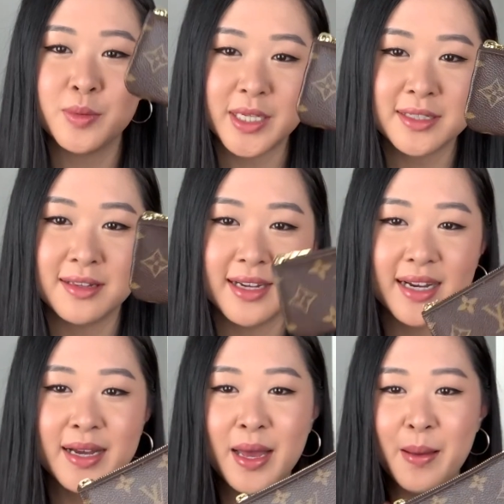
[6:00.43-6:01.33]
much
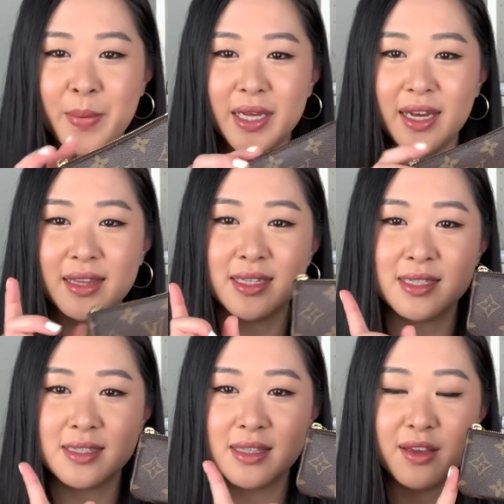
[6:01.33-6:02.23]
longer. But yeah, this
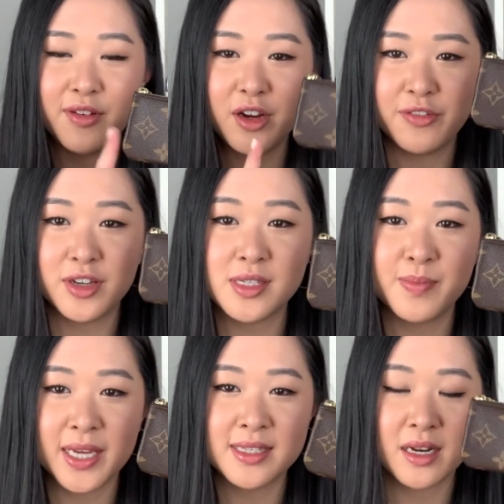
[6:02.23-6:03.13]
is the very first
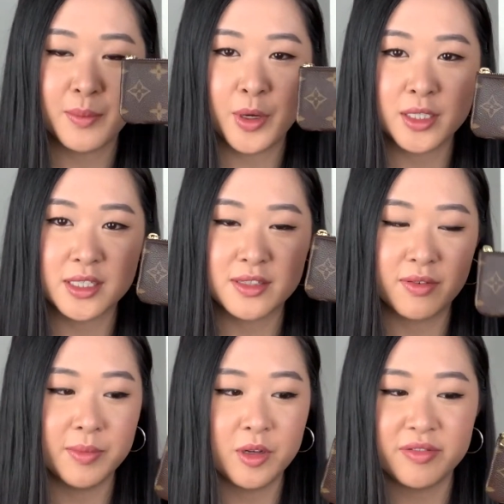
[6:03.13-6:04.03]
piece that I purchased from Louis